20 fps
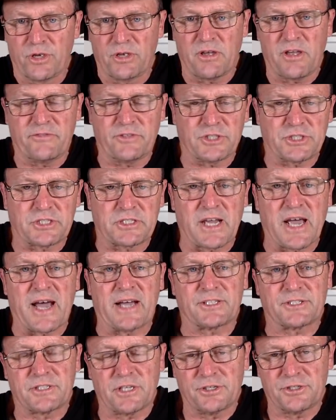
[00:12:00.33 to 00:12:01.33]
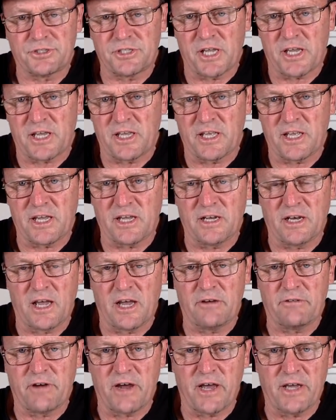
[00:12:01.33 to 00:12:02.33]
you even start. So second gear,
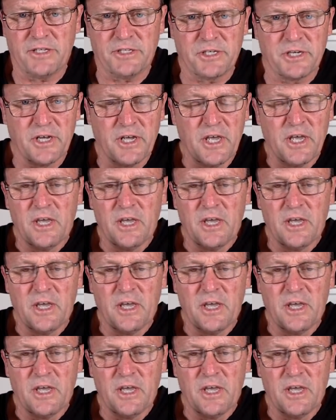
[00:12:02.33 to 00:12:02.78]
low range,